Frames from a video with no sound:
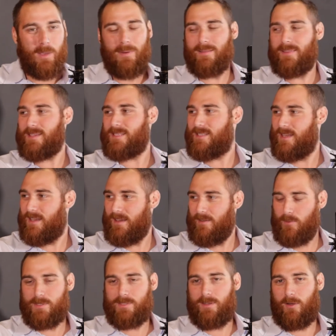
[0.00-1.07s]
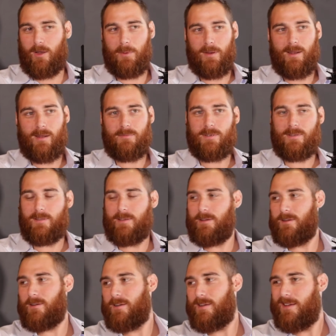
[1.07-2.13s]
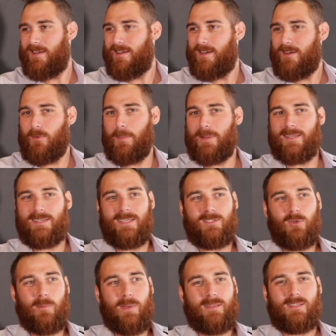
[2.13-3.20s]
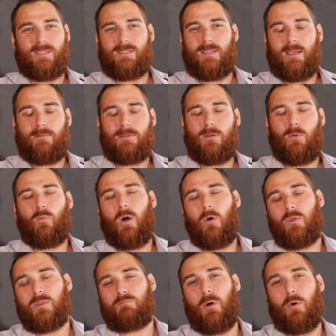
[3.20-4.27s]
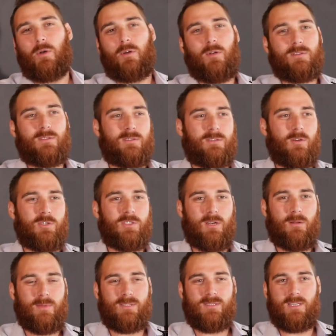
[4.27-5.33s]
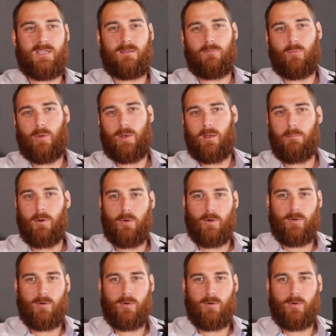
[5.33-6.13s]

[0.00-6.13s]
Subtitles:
me about this thing. Talk about Africa later. He told me about this thing. I was going to row this boat across this ocean. I'm this team rowing a boat